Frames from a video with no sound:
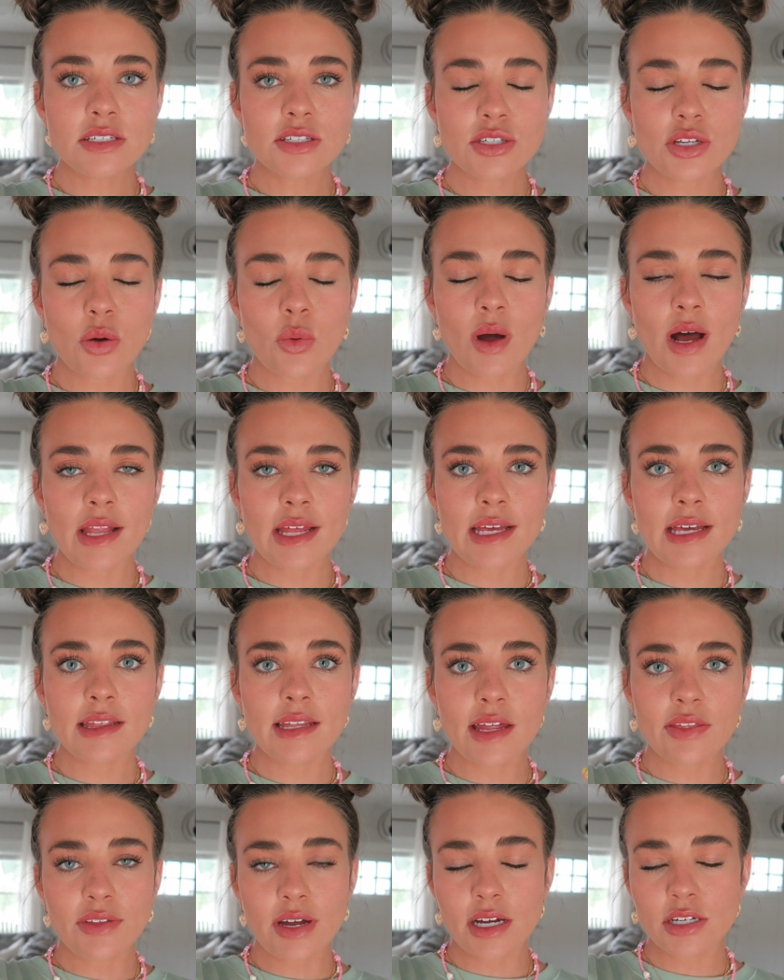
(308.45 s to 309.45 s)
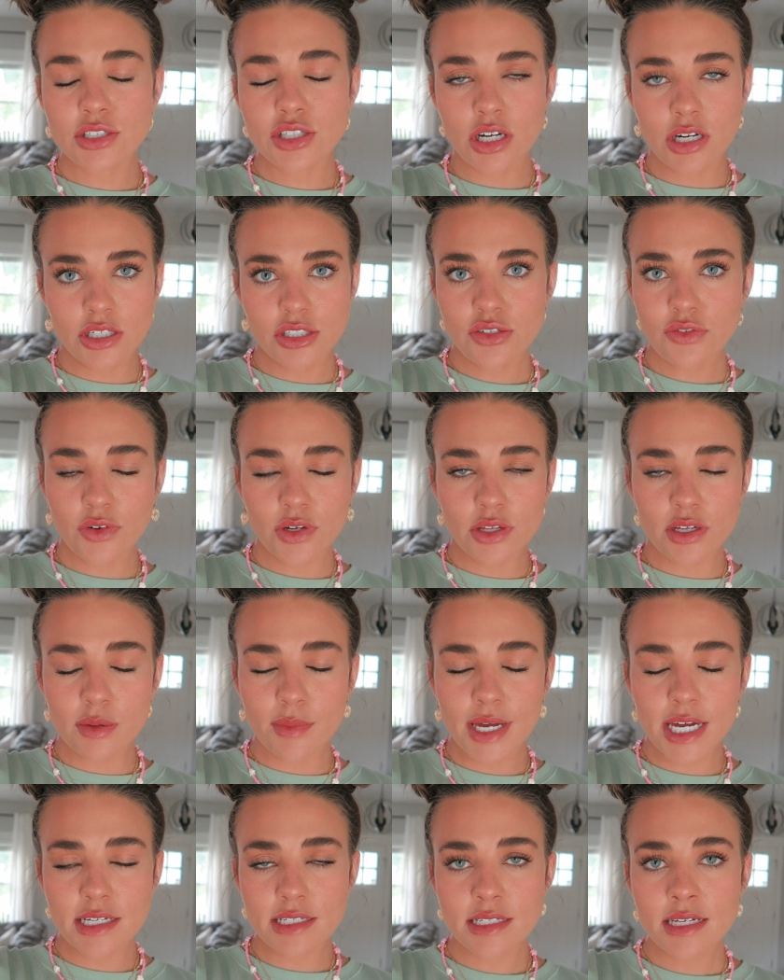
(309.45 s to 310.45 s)
So while I let that charge for a little
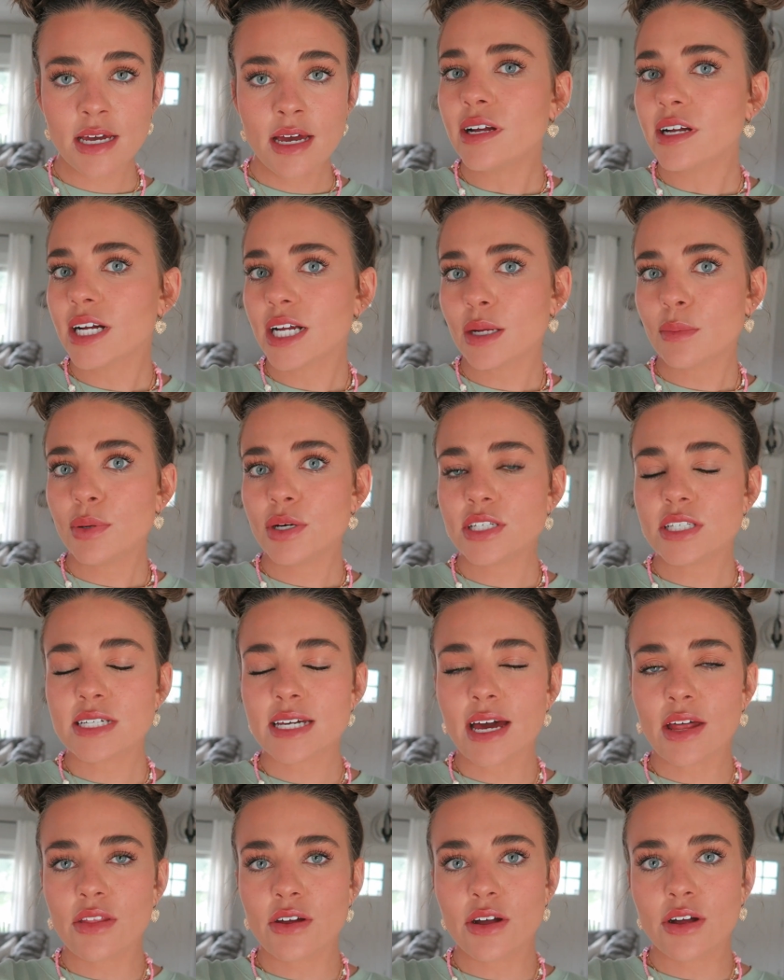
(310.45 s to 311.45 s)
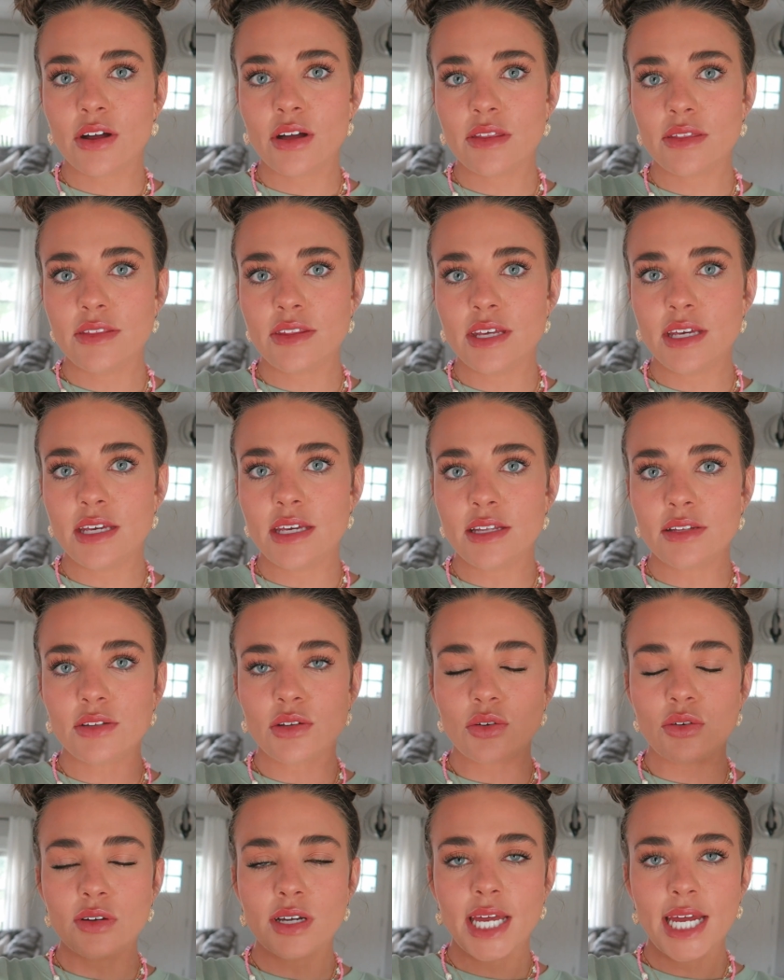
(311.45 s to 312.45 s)
bit, we are gonna put together the
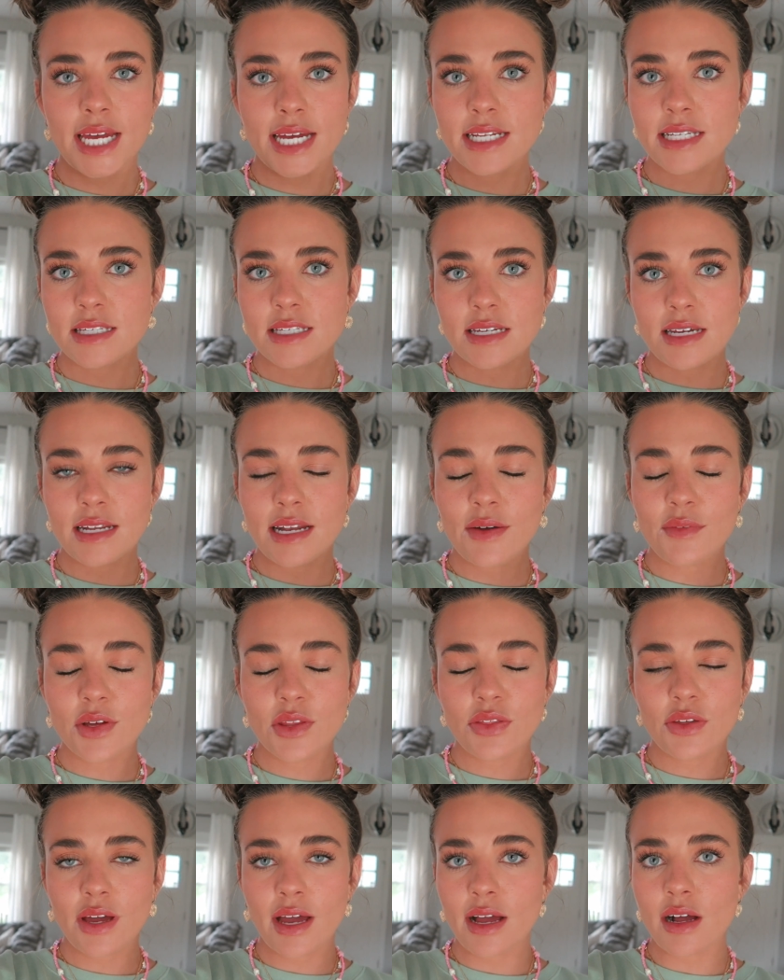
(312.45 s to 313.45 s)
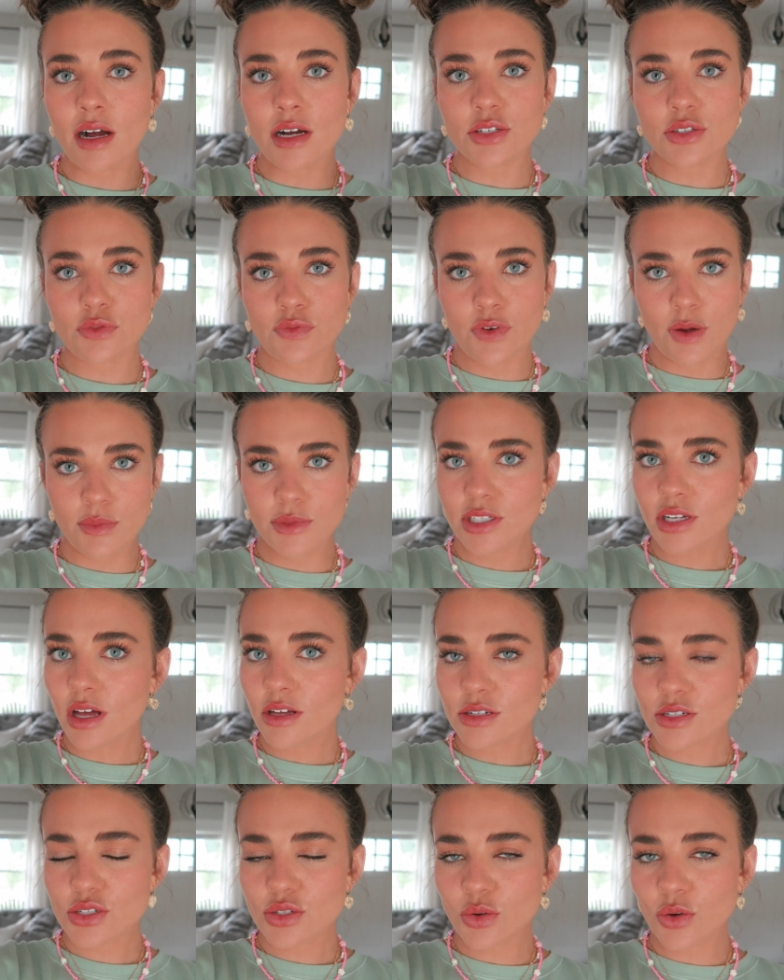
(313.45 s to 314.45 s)
little kit and everything I got from the
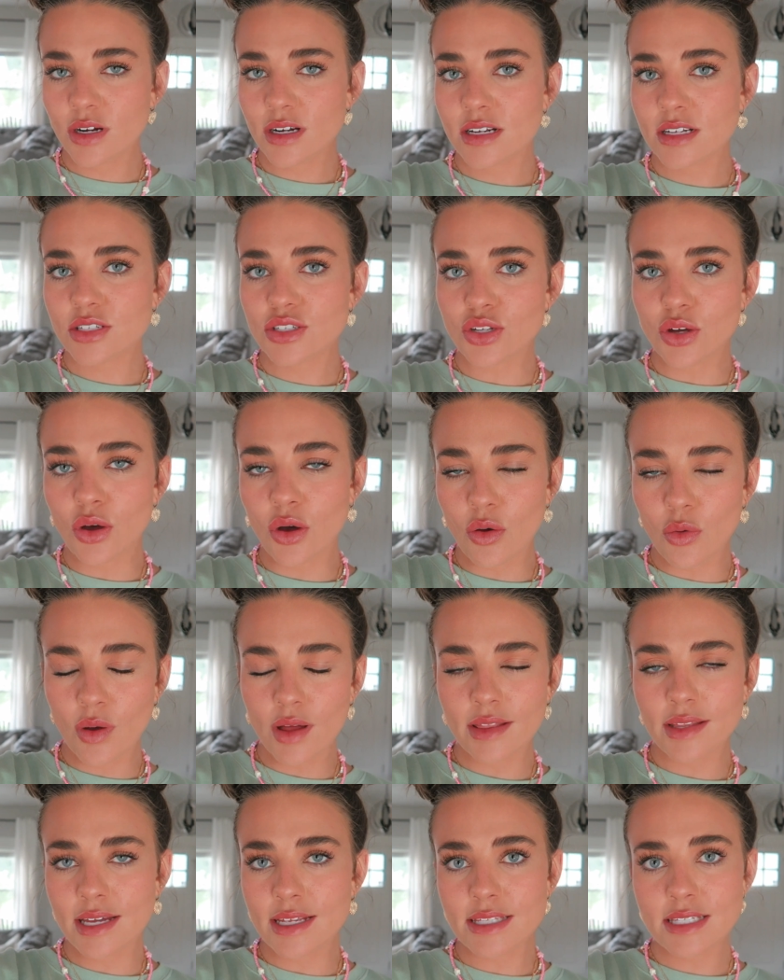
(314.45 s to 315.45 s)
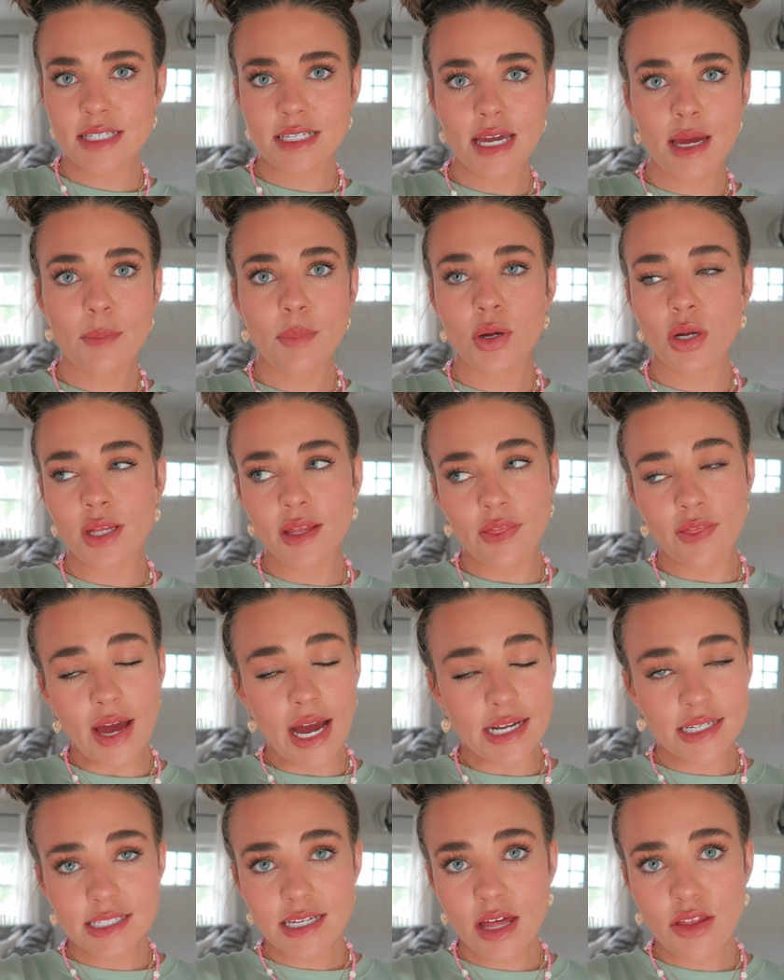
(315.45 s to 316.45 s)
dollar store. So let's get putting
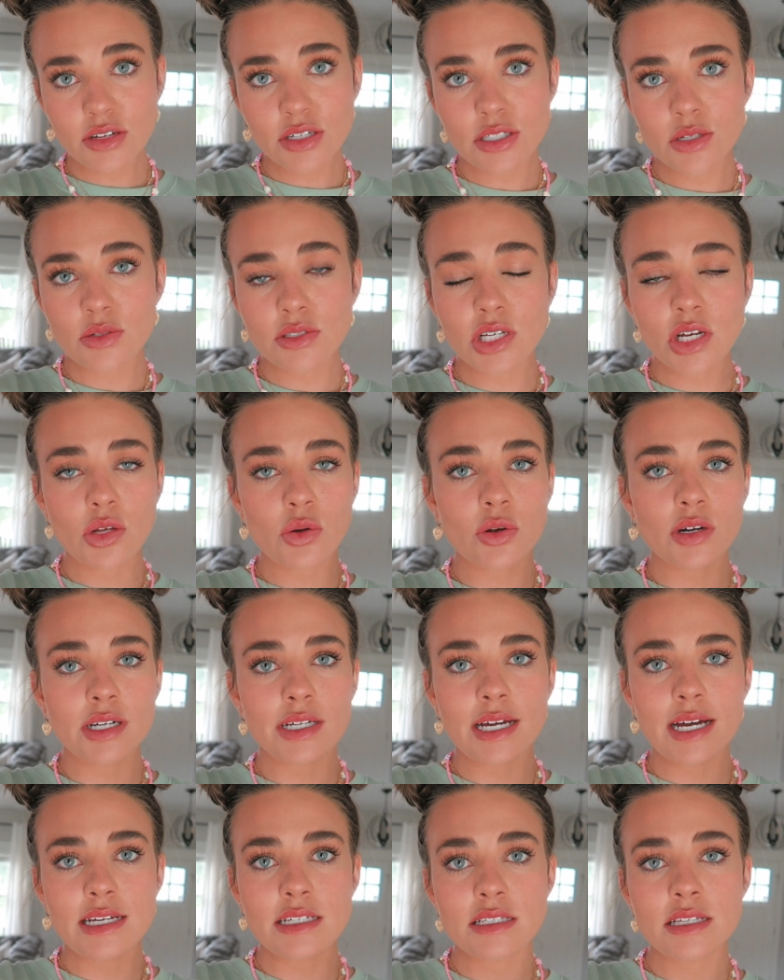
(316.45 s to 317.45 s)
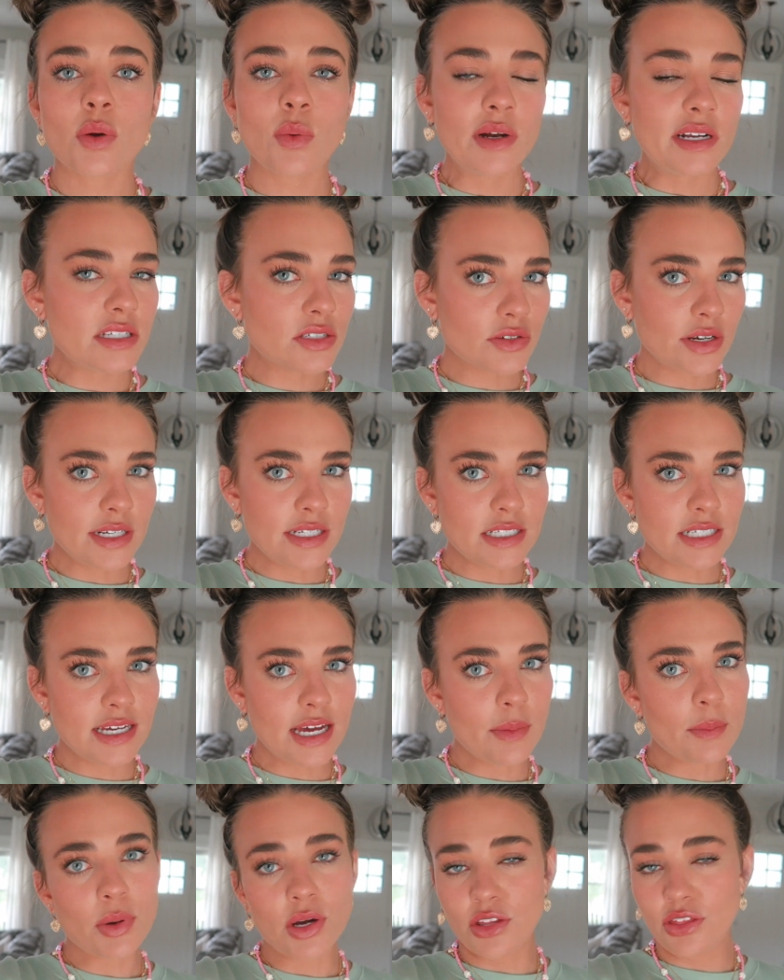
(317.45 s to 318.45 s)
that together so it's all organized for when it's ready to
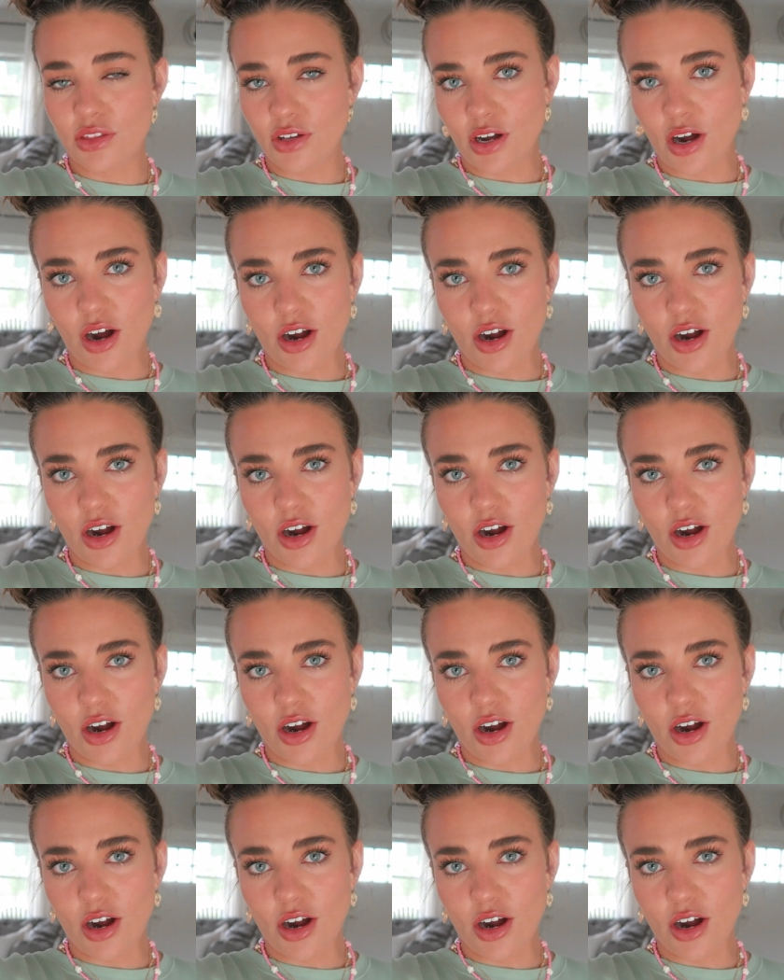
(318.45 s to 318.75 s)
get put in the